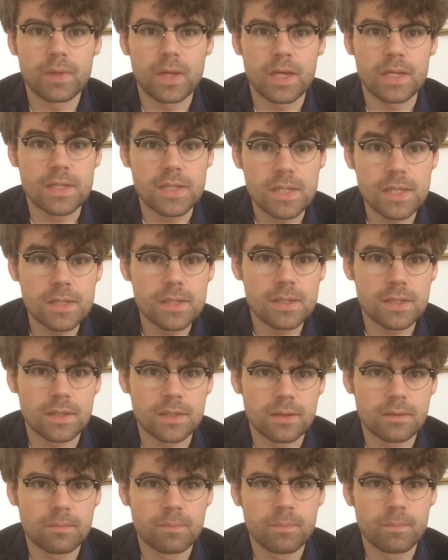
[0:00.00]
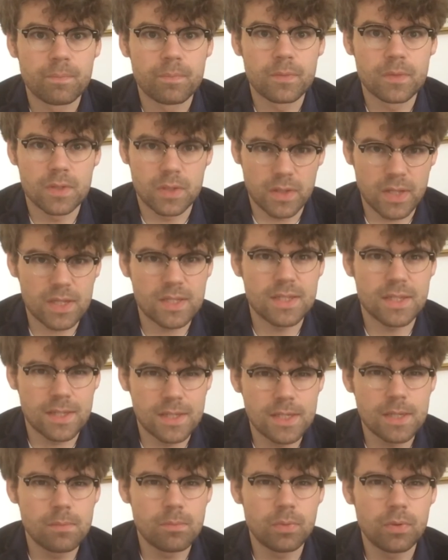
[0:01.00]
a cistern. So that's the
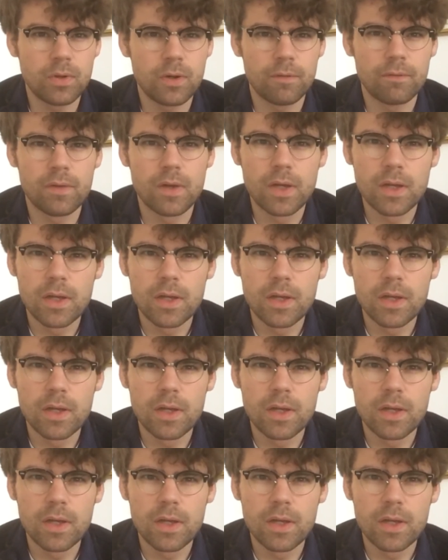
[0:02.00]
symbol of,